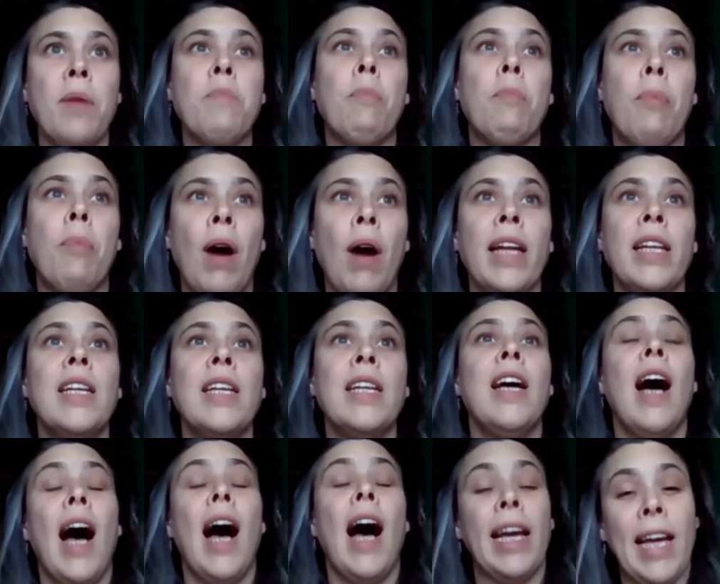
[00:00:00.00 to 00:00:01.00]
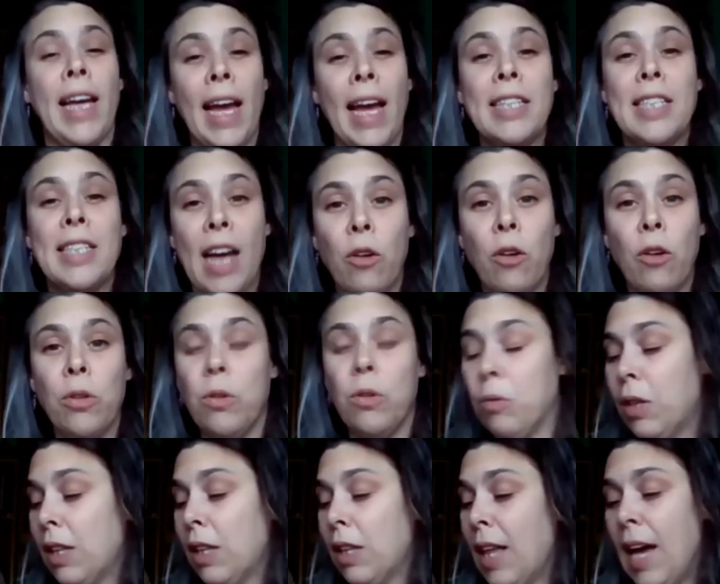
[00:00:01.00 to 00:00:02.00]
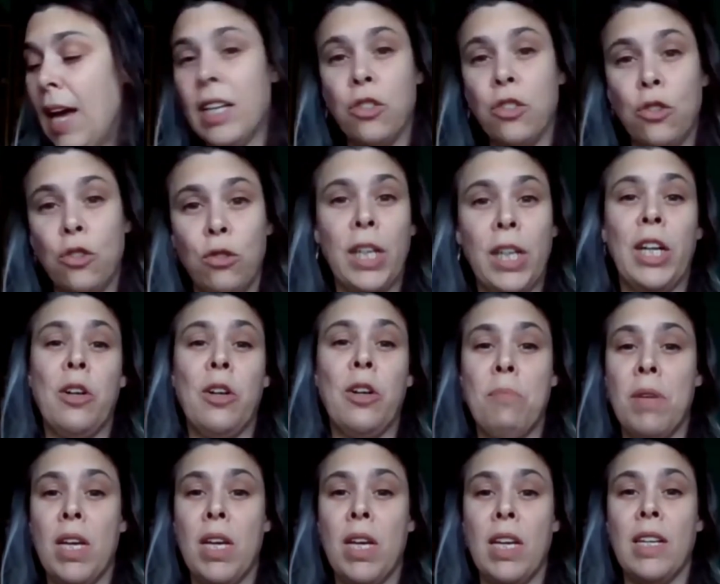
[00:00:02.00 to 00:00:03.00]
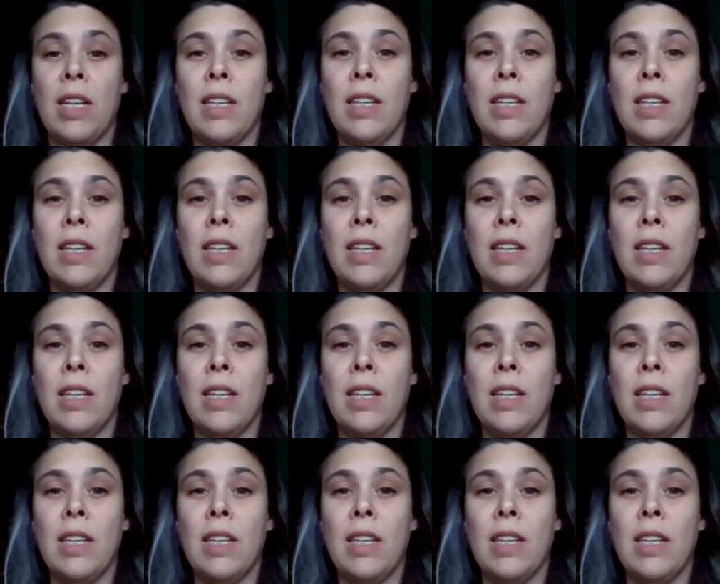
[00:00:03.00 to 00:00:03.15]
But I can tell you that that has triggered me